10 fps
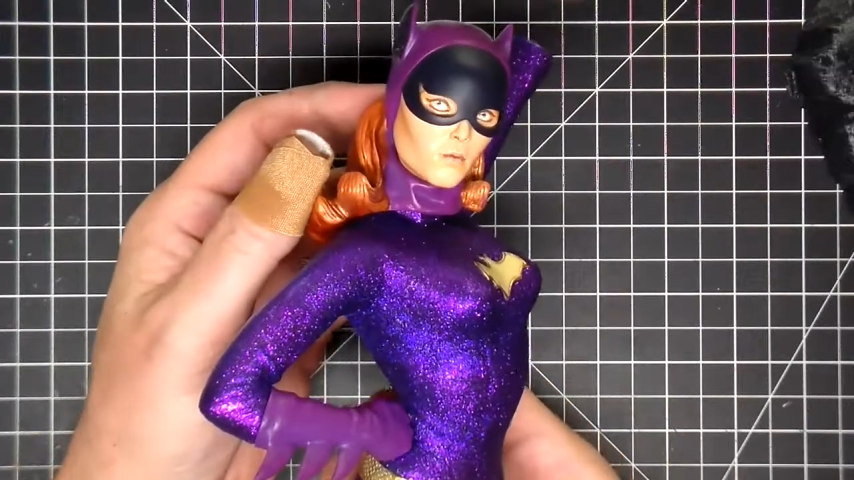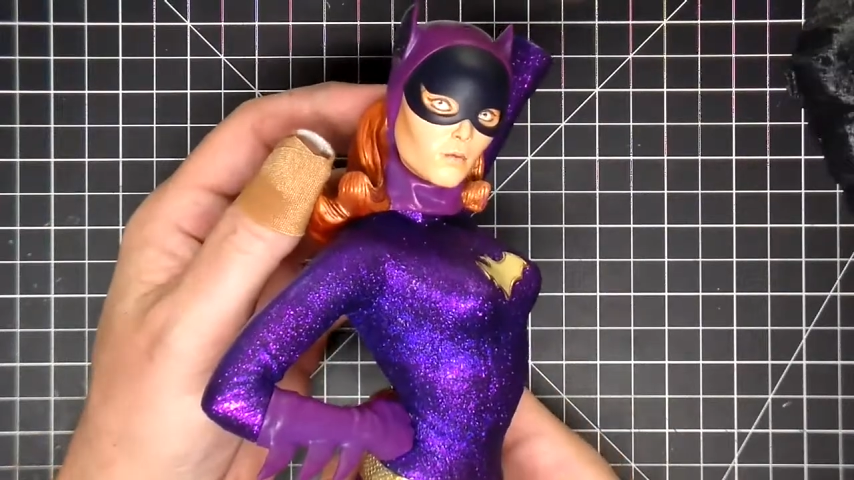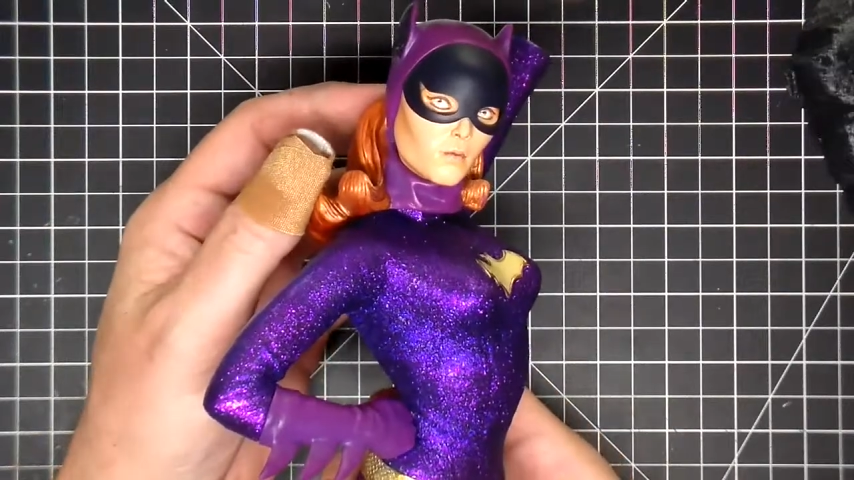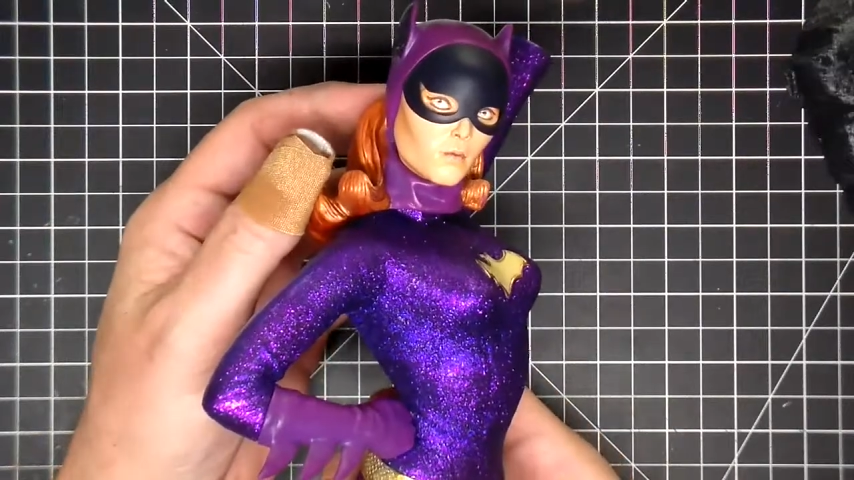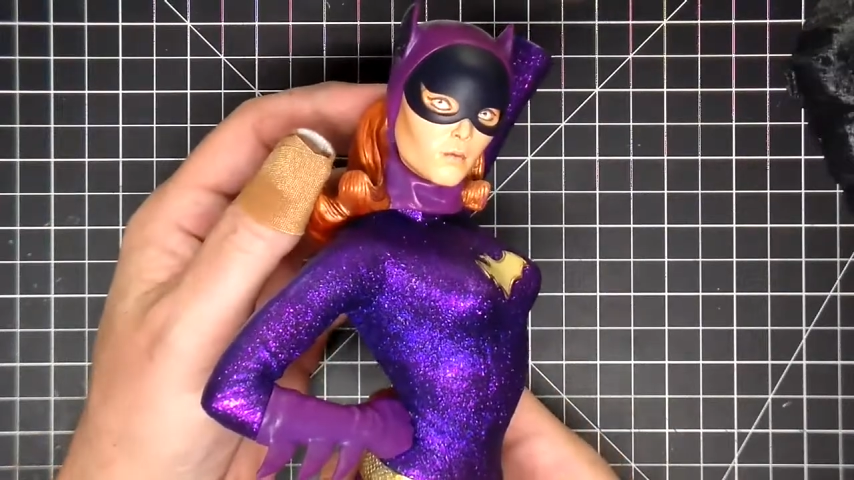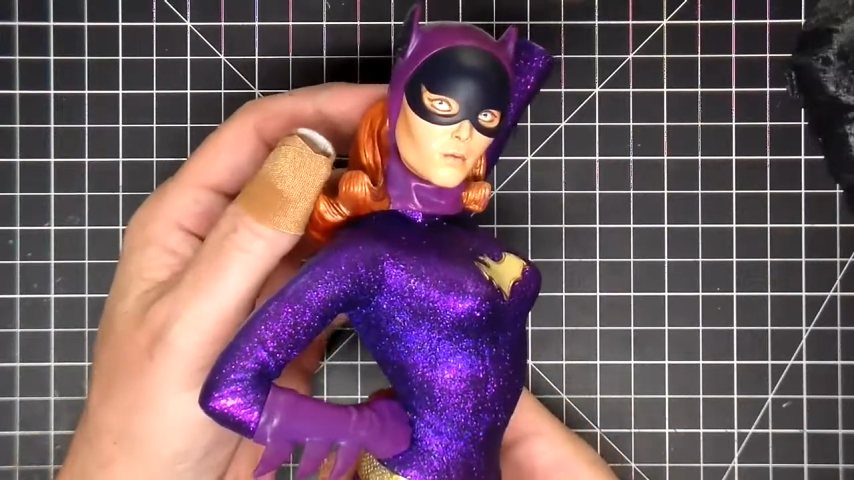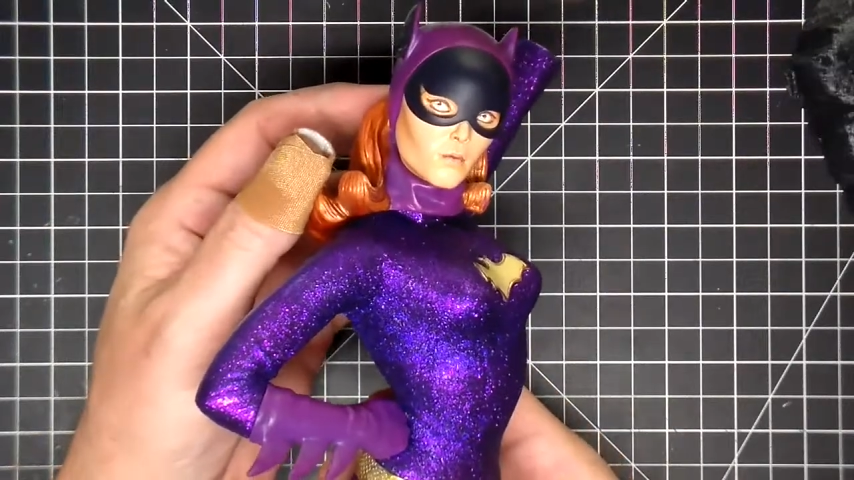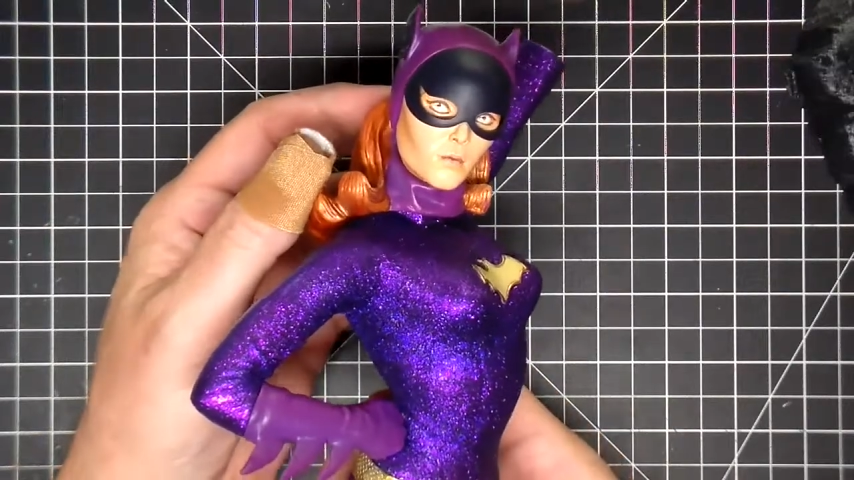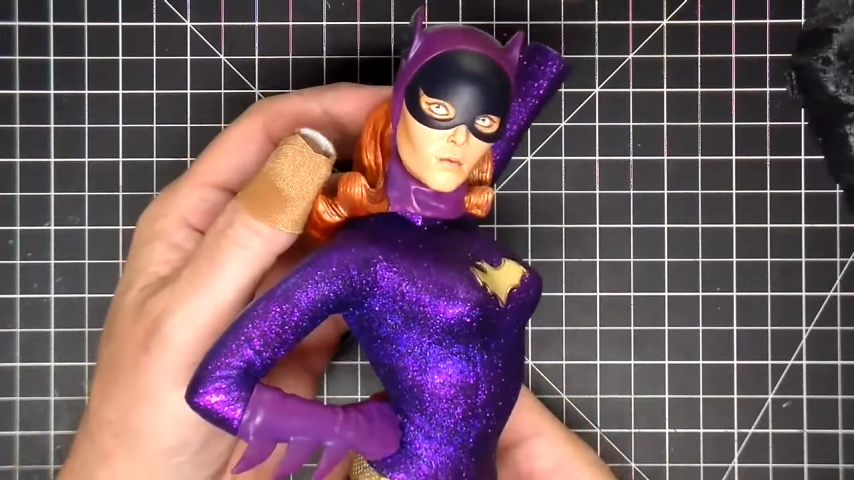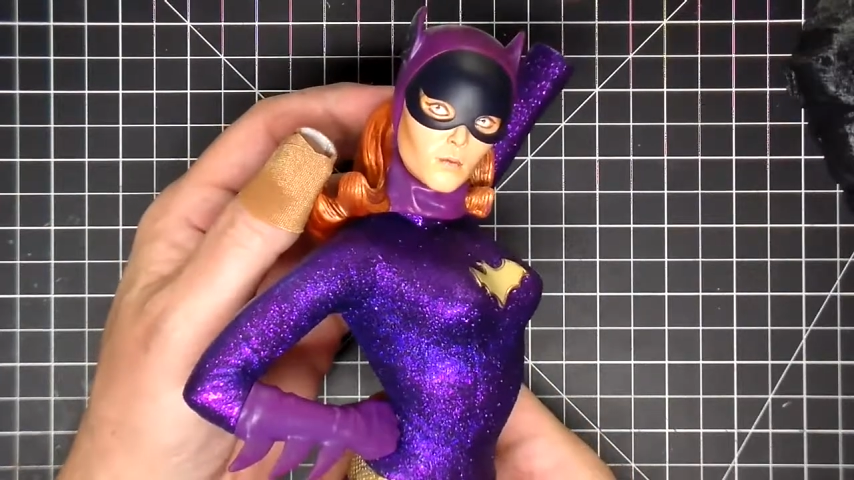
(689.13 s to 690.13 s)
together and
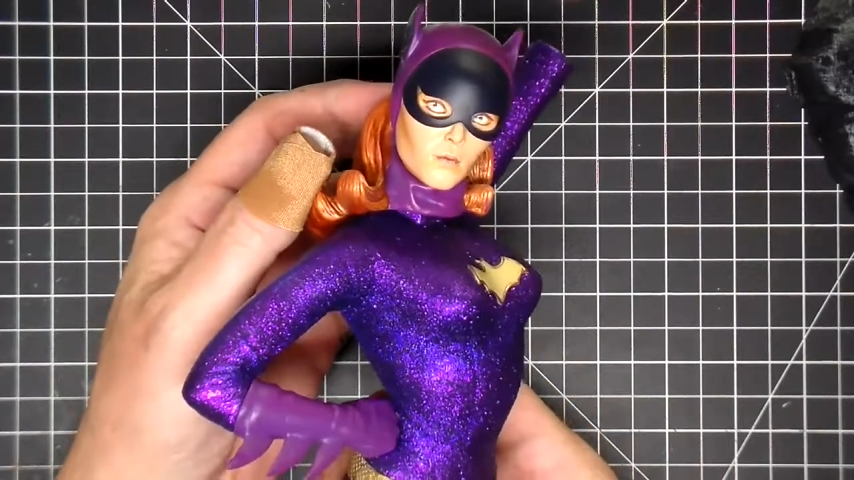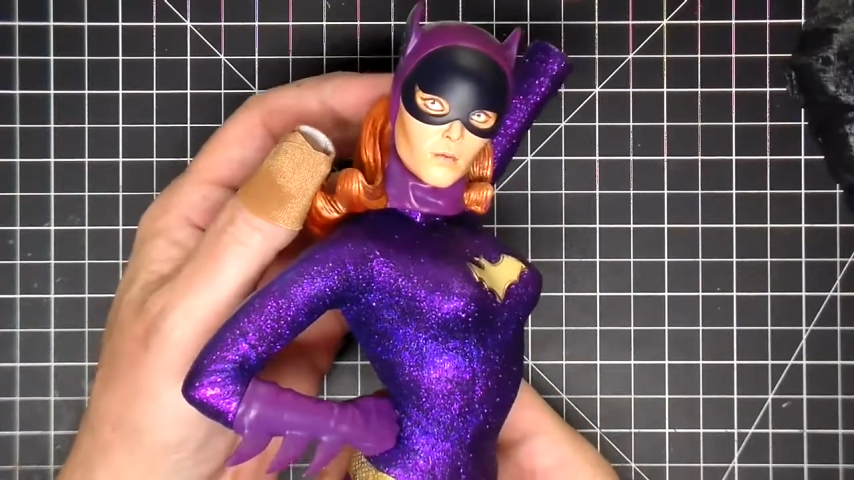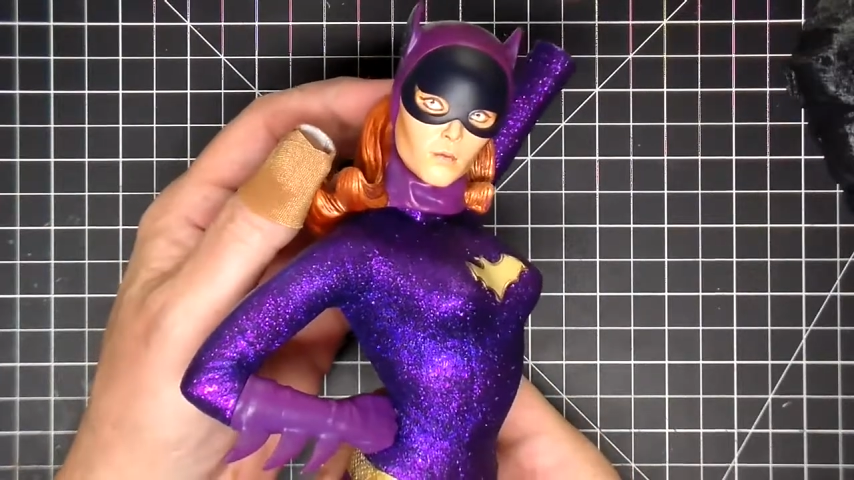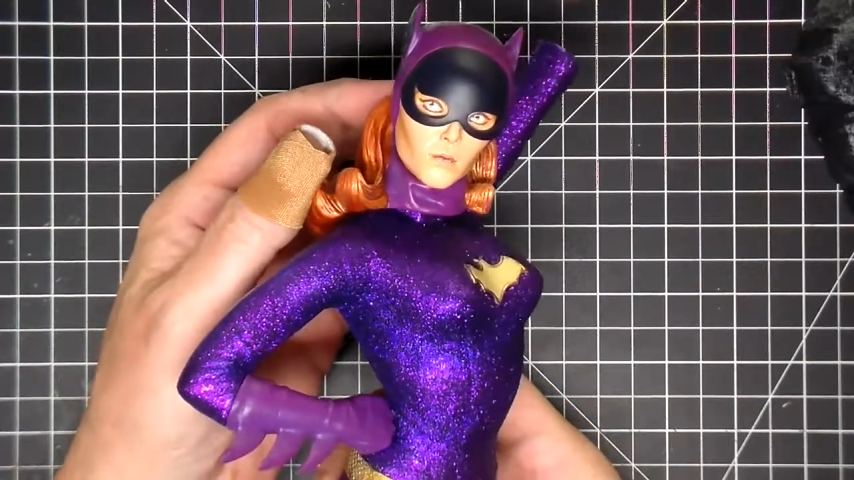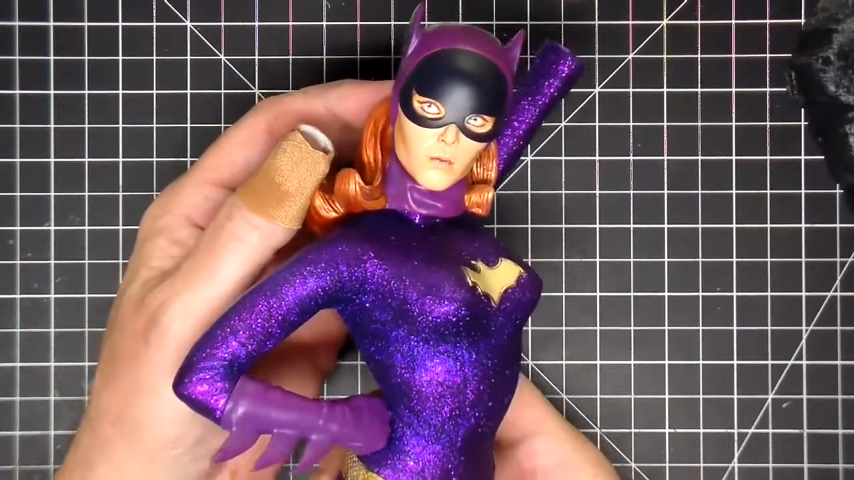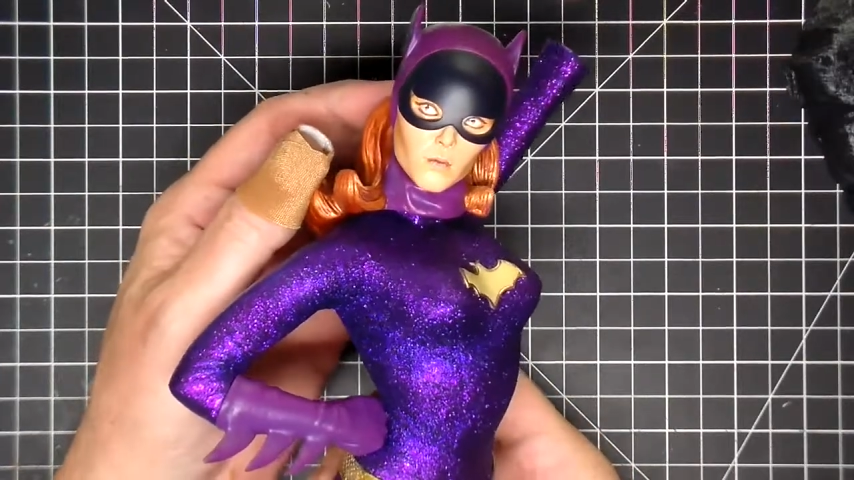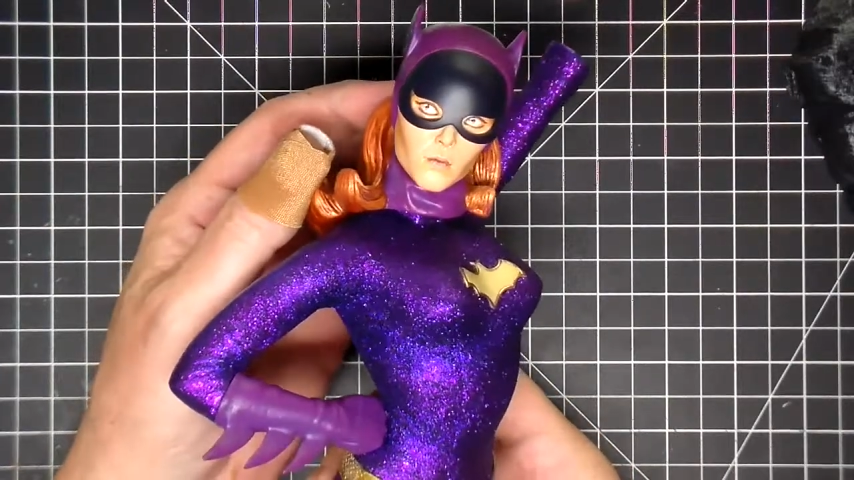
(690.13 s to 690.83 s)
she'll be done.